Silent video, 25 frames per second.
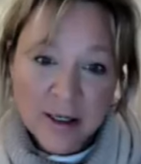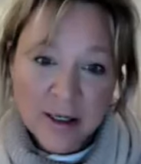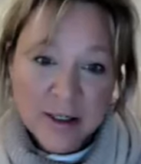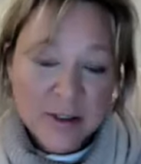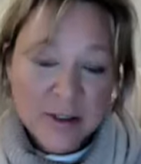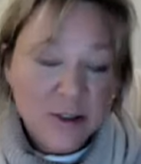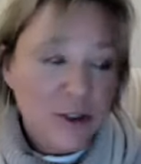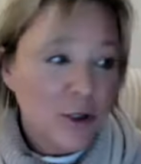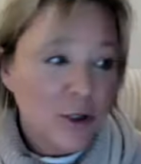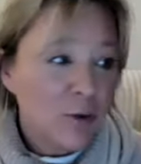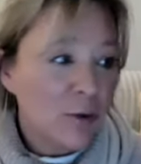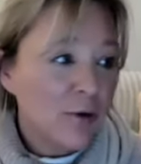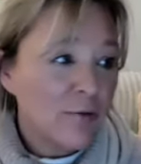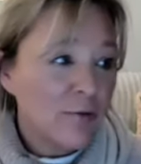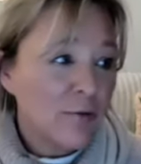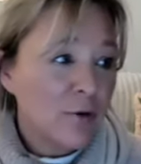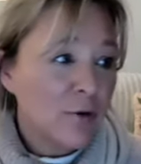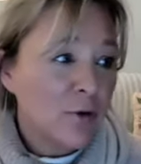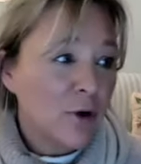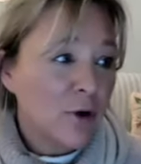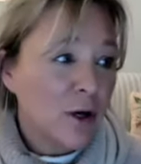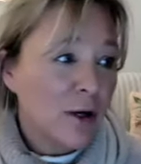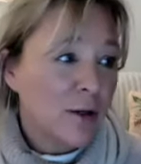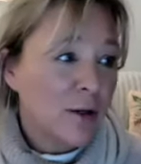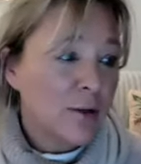So if
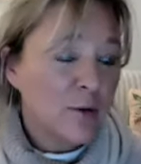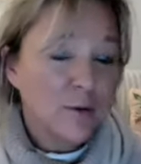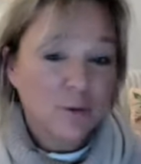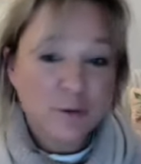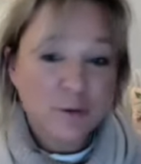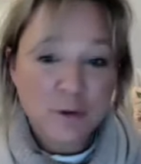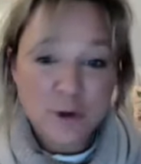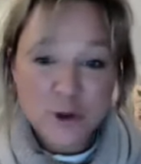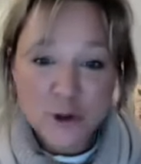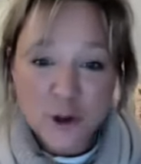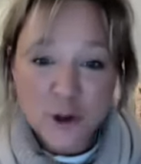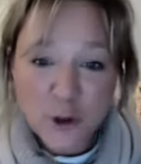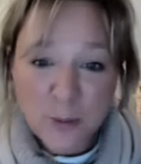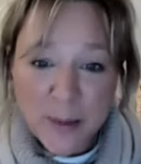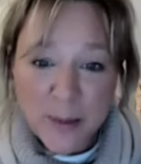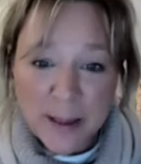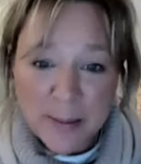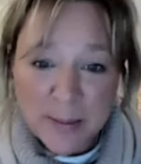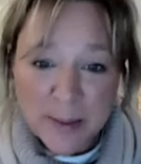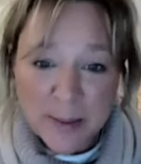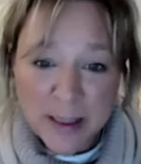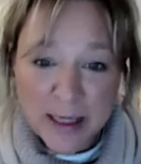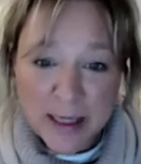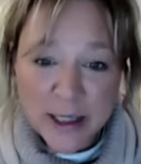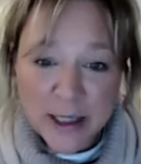you're going through a job
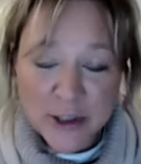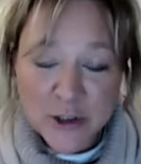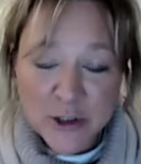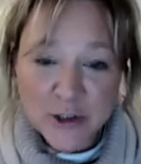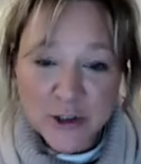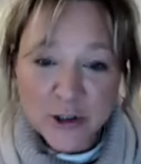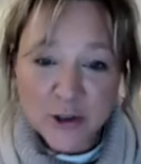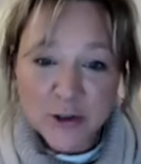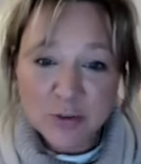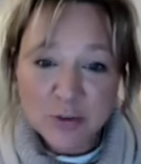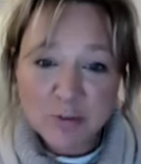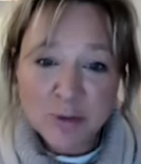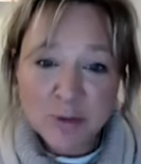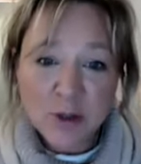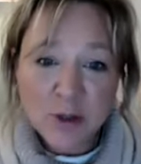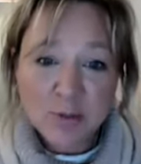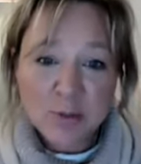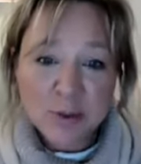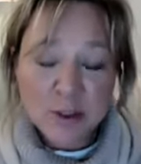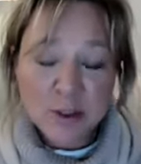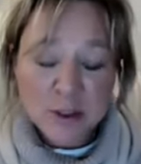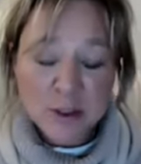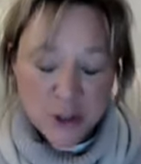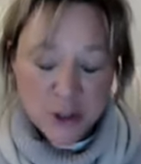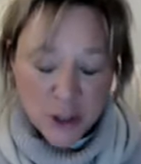application at the
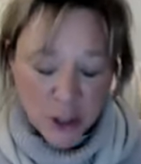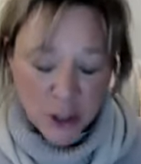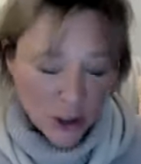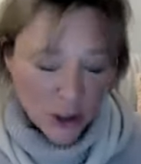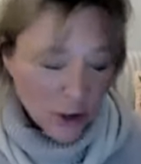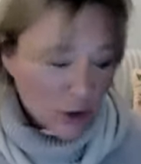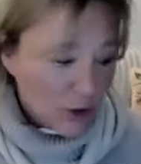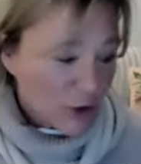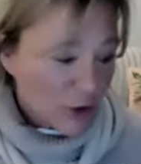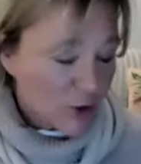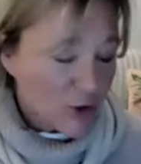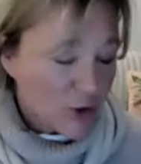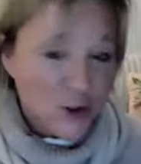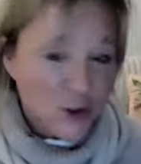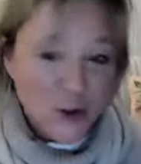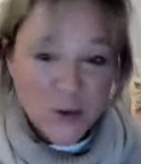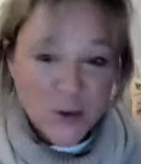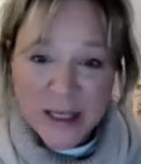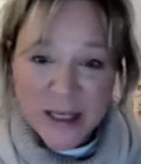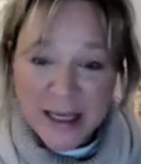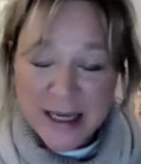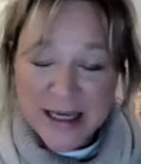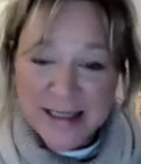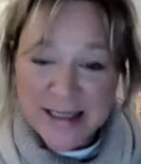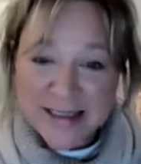moment, or you're
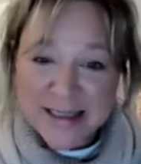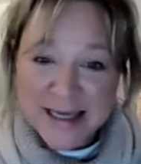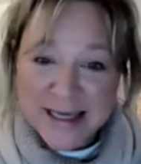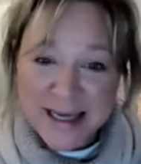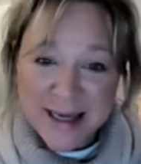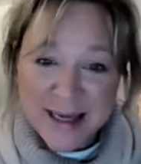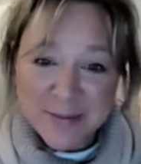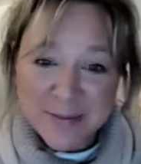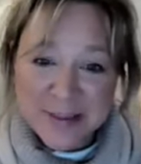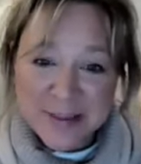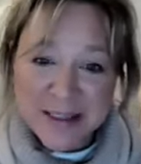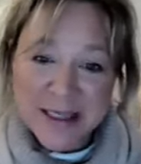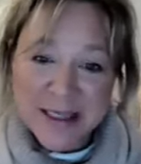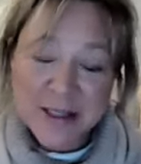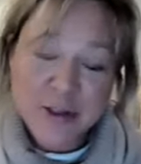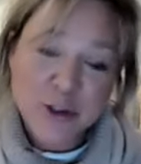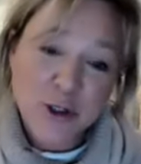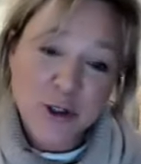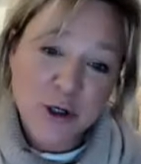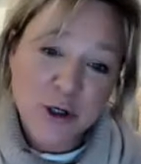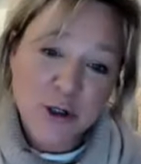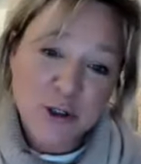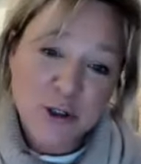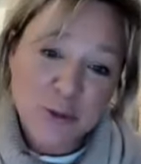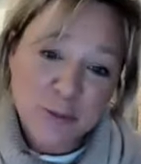doing exams, there's
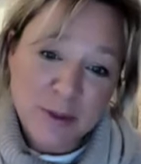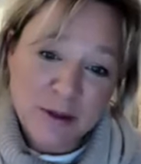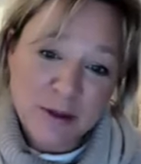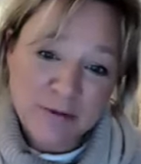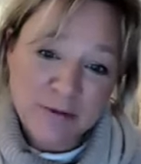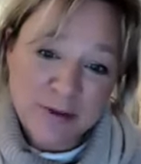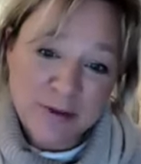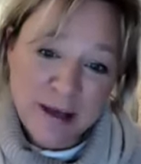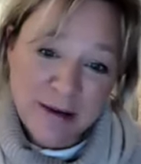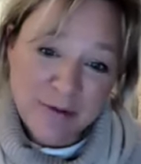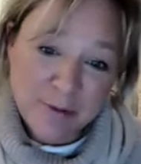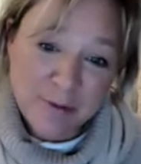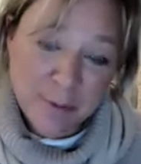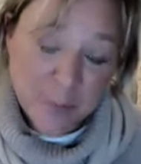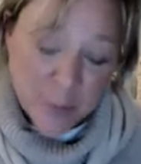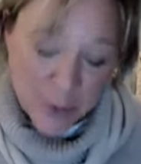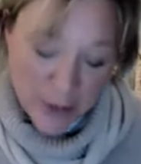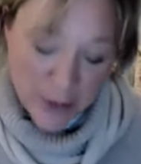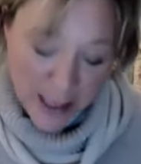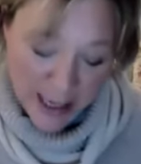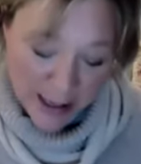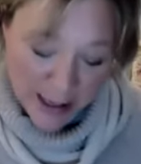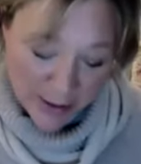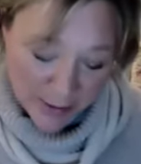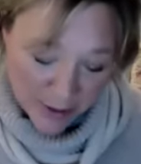going to be a
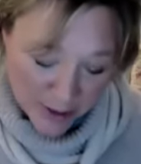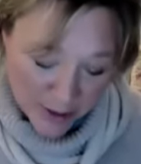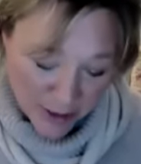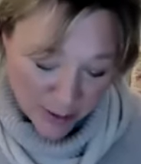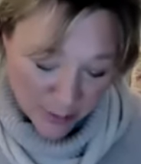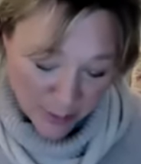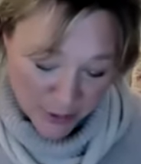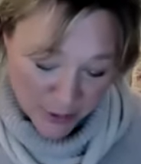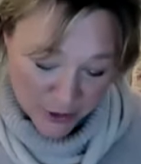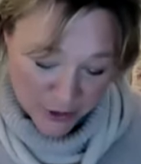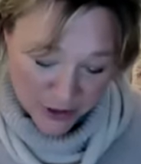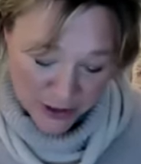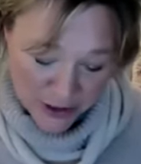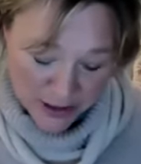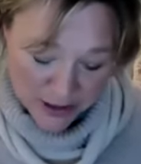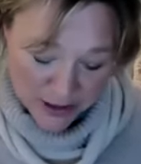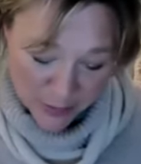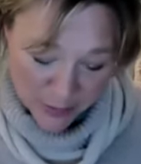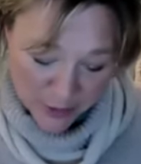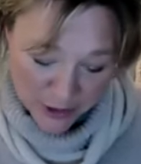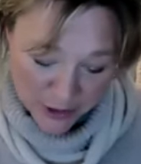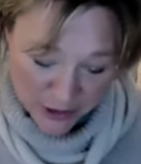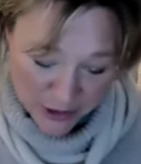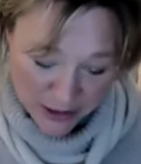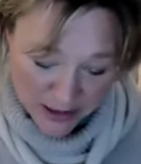favourable outcome, which is
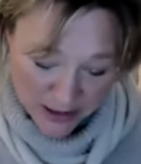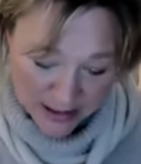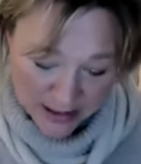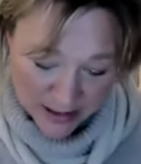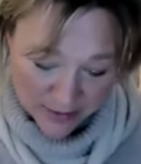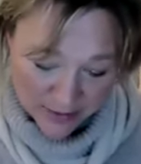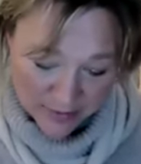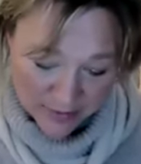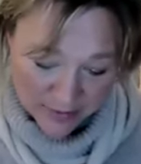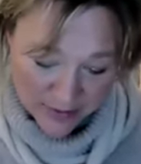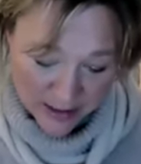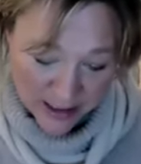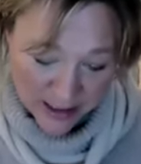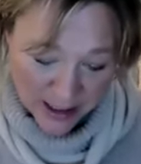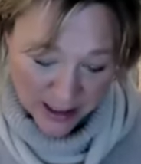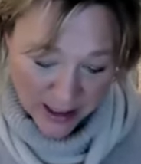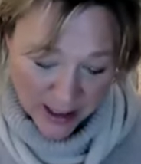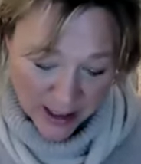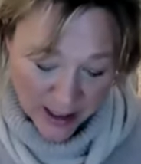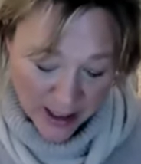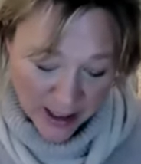which is lovely.